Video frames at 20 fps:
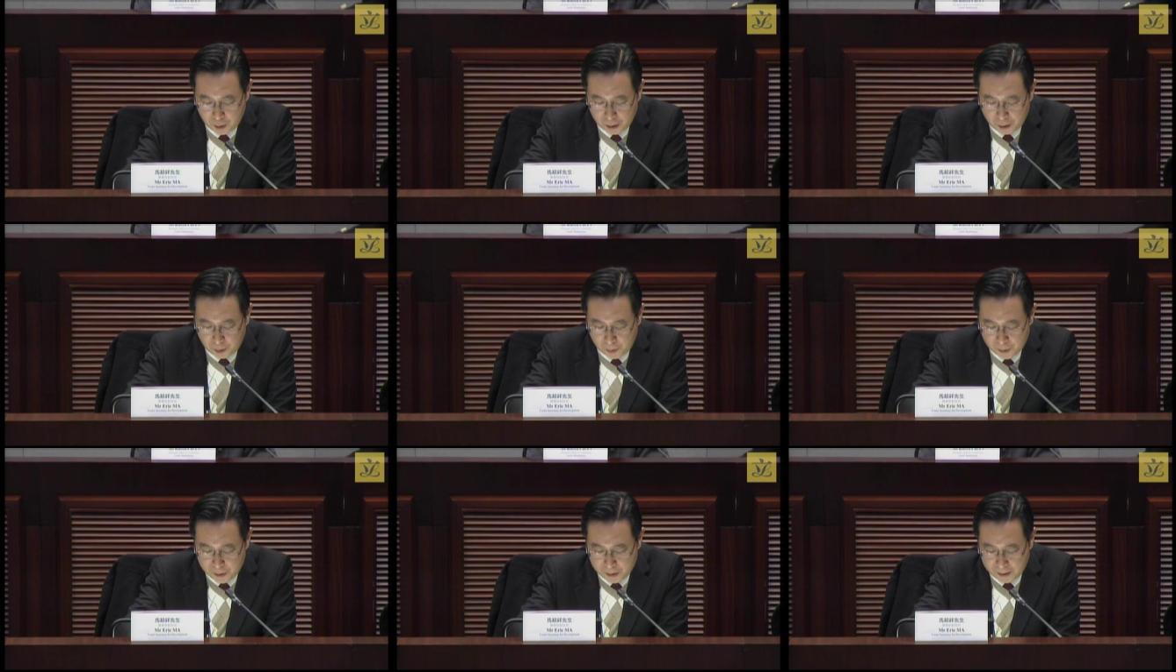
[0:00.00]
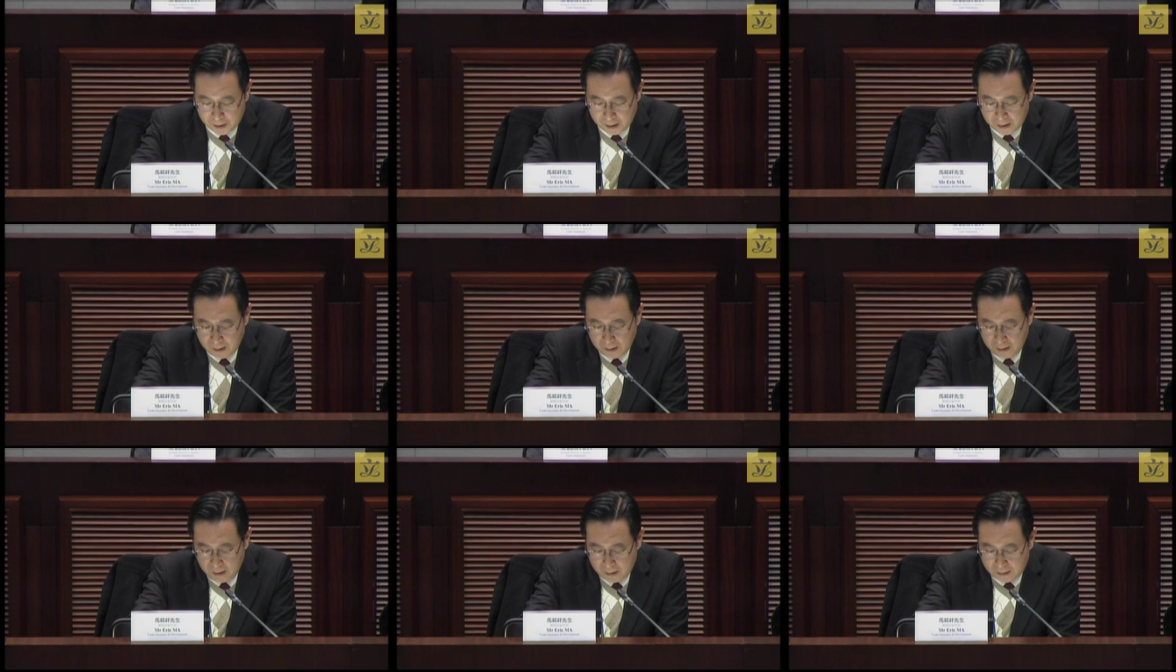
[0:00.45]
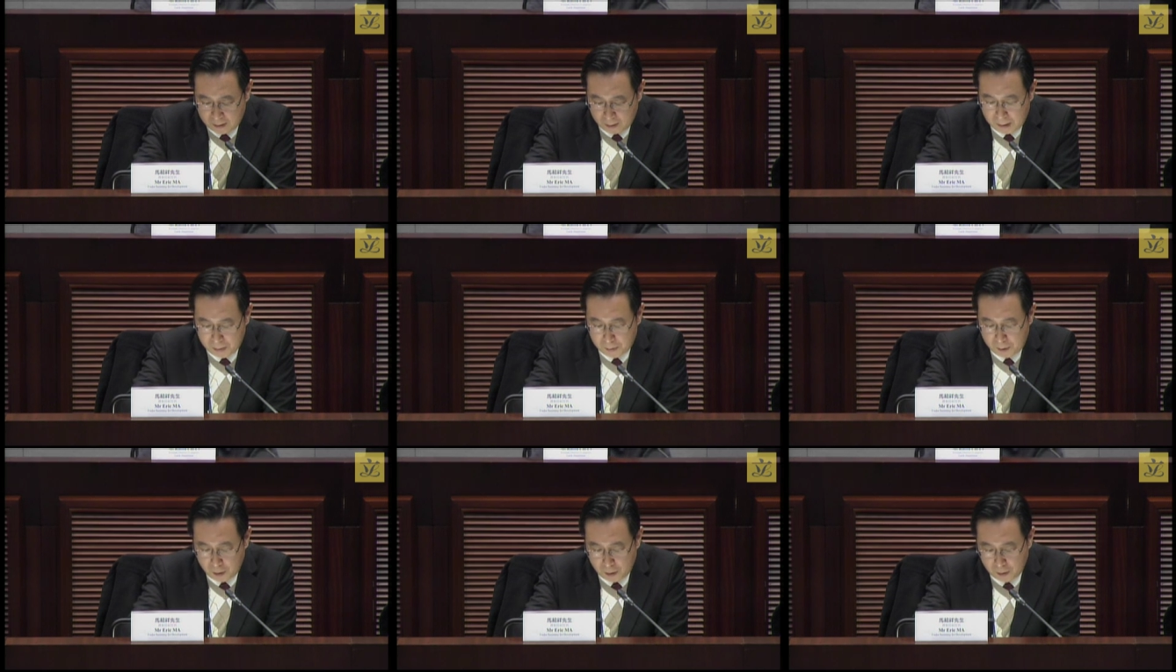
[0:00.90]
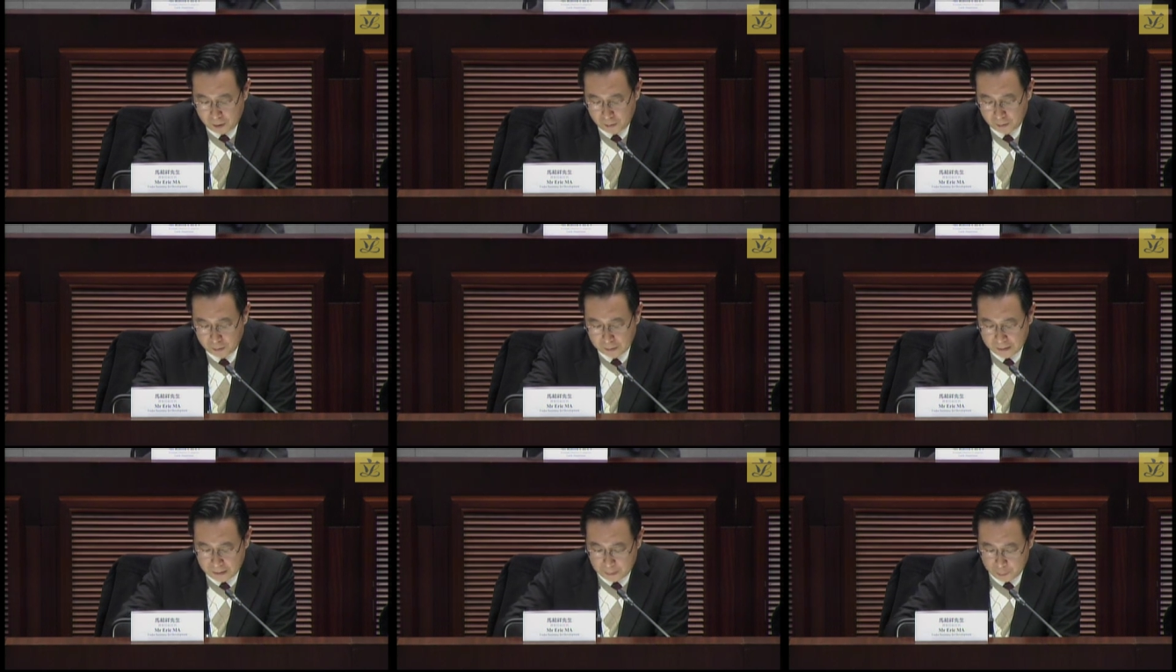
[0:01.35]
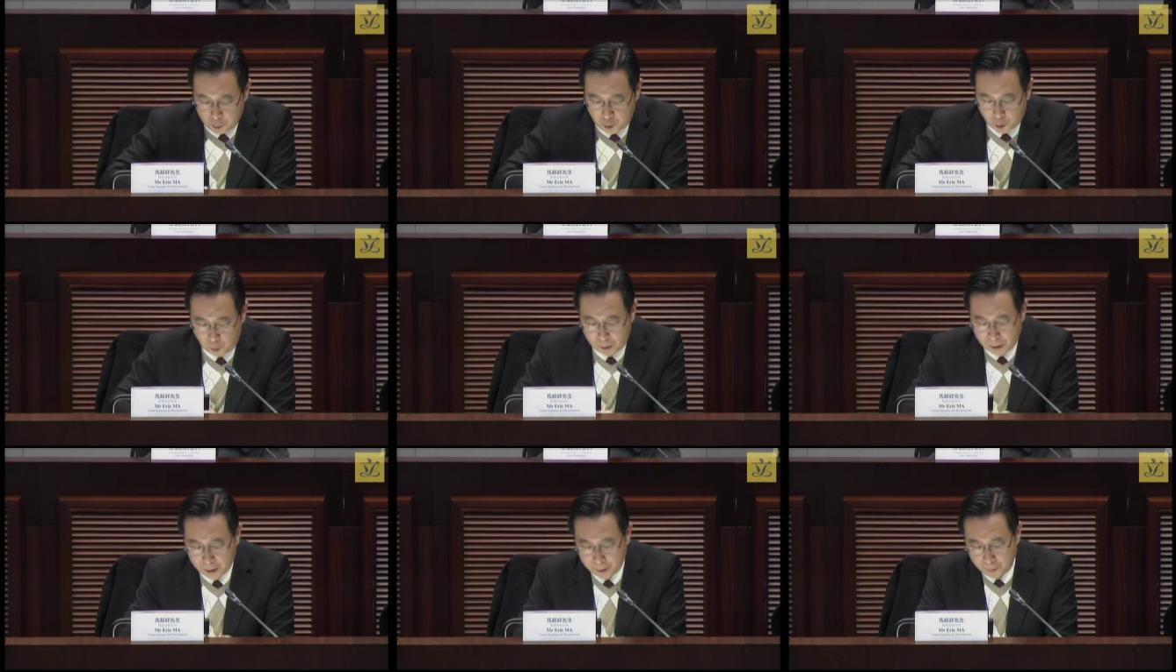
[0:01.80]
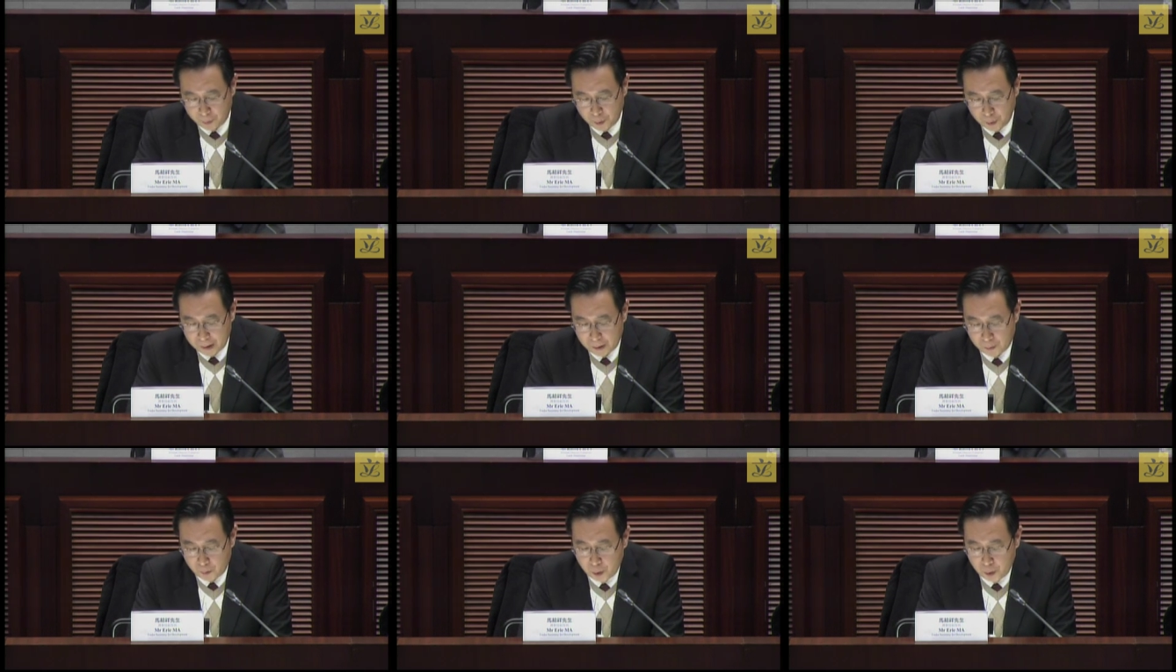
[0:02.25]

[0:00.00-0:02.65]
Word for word: Today we have with us um,